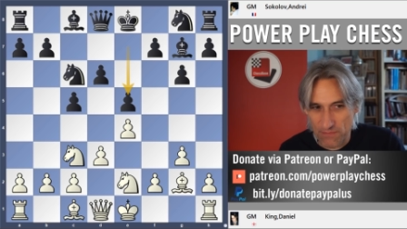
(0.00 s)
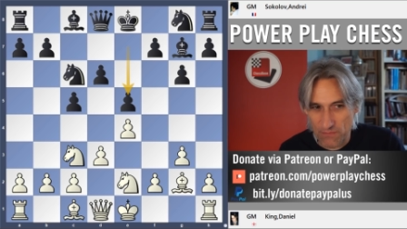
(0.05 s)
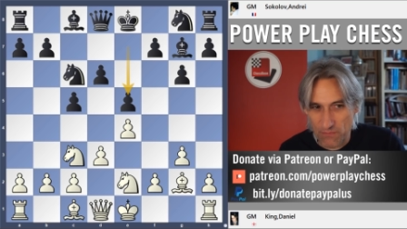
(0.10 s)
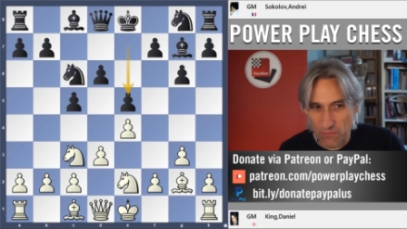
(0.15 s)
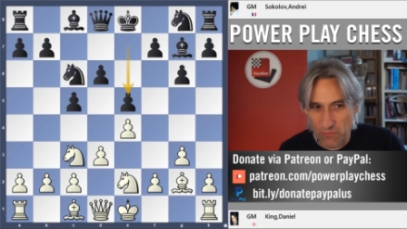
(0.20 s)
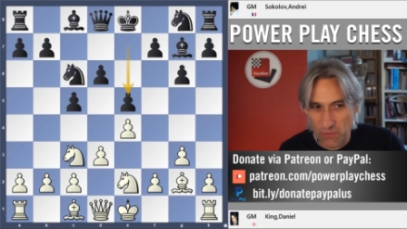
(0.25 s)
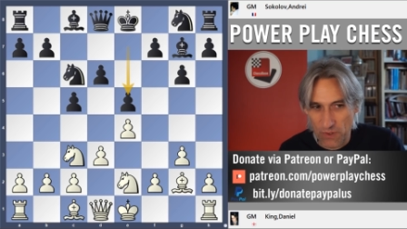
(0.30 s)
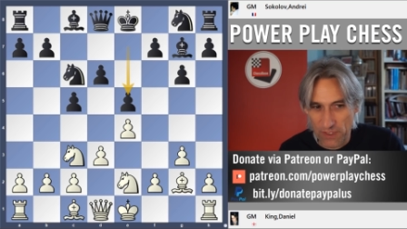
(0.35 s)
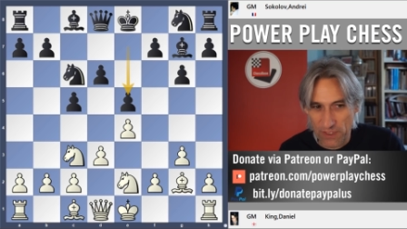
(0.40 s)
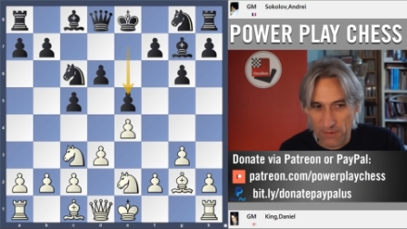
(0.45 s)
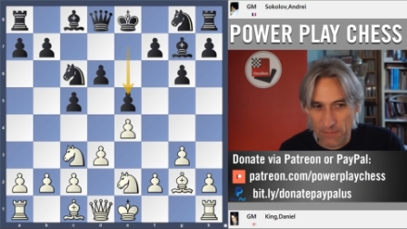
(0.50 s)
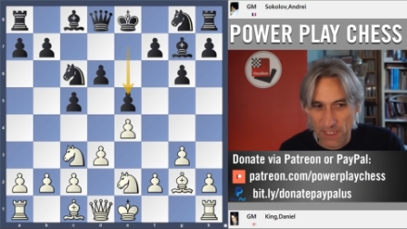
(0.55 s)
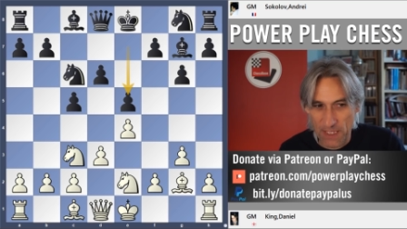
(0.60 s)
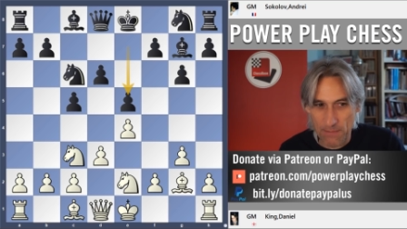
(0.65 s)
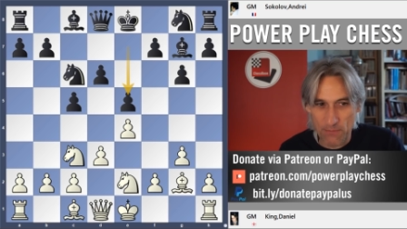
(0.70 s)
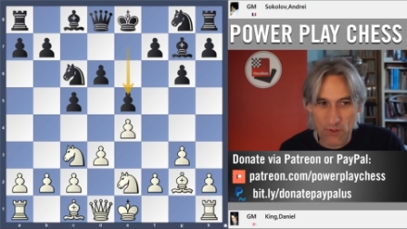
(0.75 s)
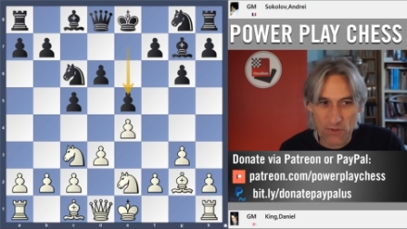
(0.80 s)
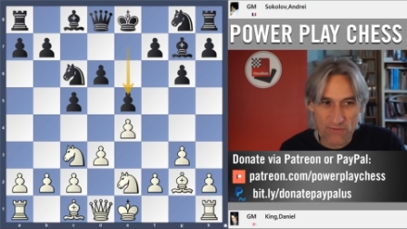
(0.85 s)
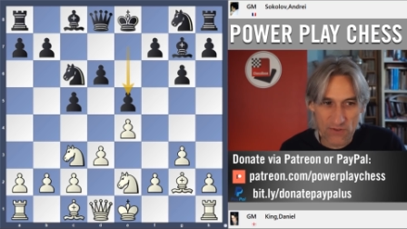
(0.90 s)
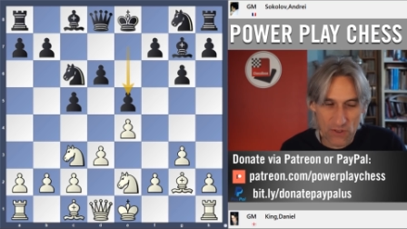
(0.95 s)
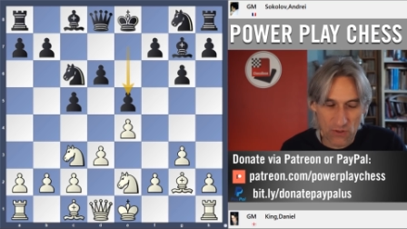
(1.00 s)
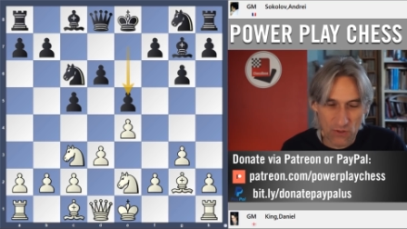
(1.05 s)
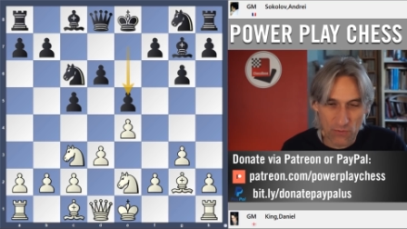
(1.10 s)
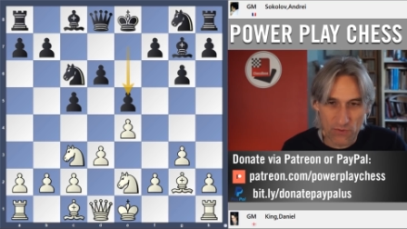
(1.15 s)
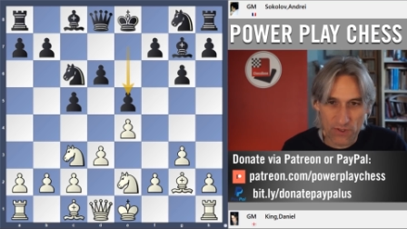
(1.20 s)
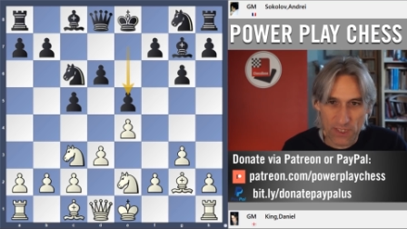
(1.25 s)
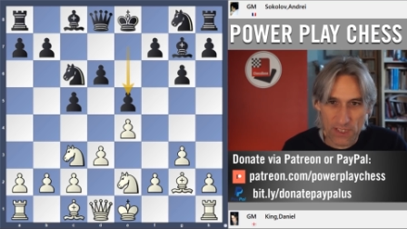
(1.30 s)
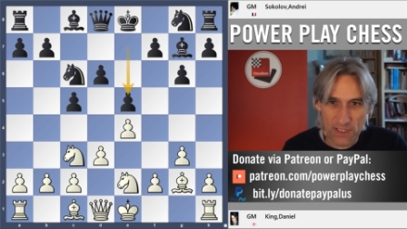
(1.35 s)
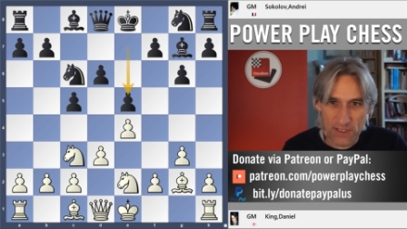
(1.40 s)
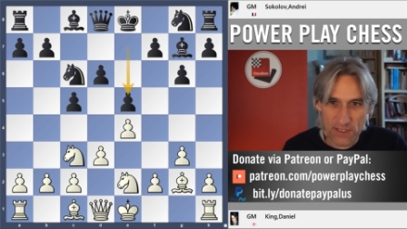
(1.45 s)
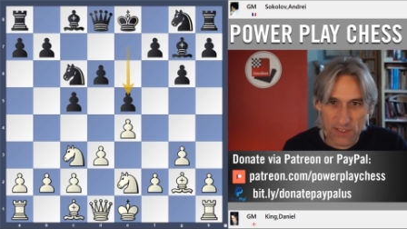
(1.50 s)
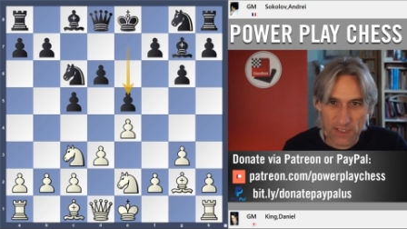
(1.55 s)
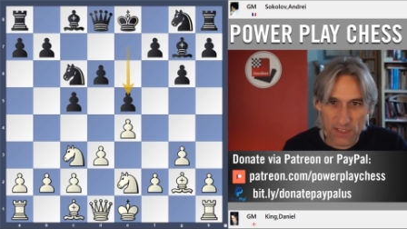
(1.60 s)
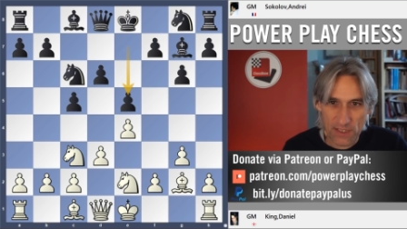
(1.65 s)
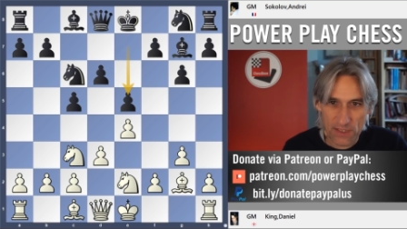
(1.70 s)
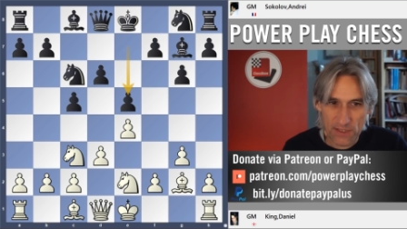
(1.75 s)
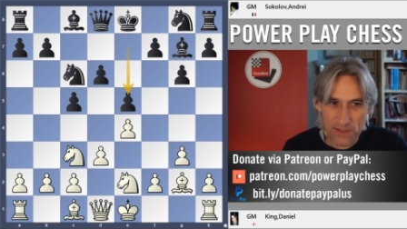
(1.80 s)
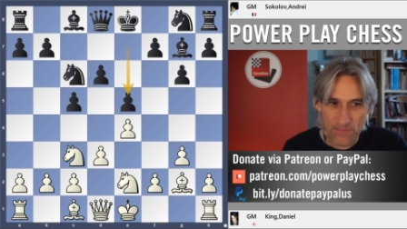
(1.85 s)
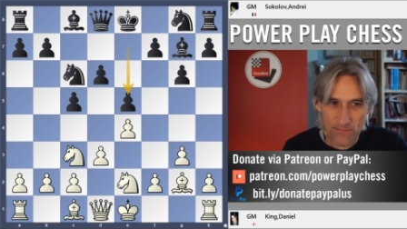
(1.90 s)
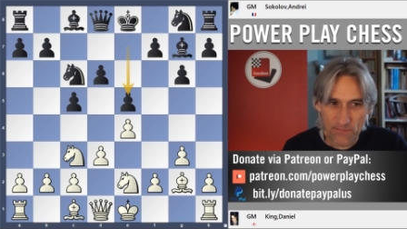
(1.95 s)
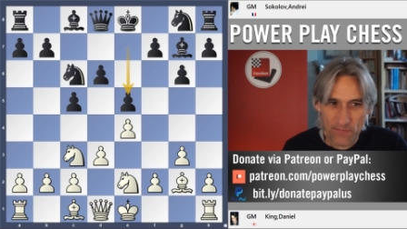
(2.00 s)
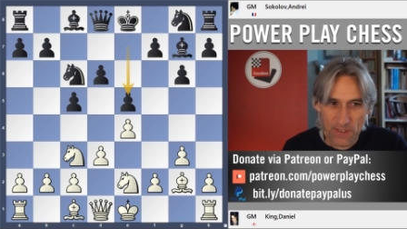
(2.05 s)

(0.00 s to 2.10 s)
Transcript: one of the main moves along with e6.